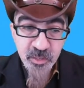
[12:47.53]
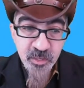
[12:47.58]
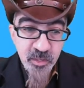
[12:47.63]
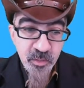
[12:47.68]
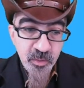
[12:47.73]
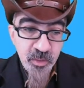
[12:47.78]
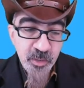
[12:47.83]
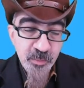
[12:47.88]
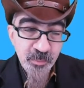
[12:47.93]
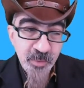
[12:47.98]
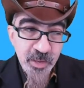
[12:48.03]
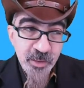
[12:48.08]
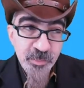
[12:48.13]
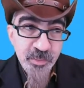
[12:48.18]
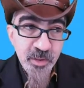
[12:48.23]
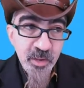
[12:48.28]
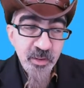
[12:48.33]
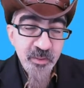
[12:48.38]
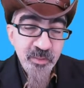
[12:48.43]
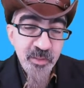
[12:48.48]
It may
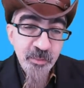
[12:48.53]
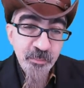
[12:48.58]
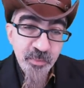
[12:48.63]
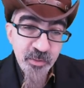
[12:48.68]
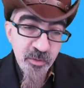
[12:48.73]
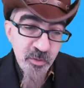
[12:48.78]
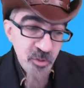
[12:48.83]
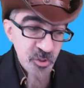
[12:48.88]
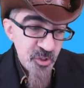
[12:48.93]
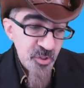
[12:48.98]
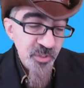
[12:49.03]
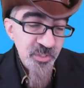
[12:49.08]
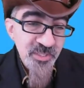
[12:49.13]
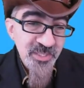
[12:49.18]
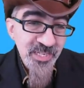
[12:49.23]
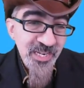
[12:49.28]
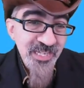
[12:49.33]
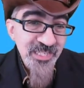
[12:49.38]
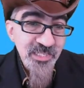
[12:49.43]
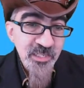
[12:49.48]
be on them, but you should
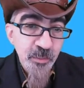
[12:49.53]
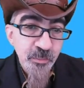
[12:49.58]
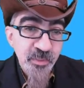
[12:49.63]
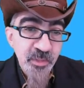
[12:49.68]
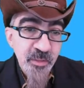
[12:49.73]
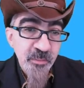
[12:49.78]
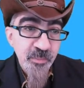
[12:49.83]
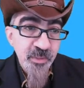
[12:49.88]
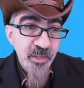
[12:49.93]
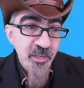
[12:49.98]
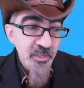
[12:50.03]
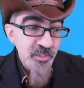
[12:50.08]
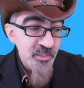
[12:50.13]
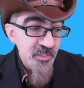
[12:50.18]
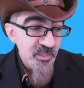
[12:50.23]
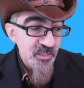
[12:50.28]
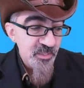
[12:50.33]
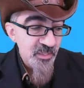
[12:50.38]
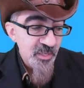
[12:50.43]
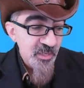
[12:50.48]
say something, because
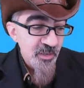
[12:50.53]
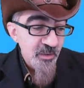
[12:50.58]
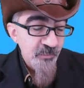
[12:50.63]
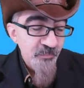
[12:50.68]
it's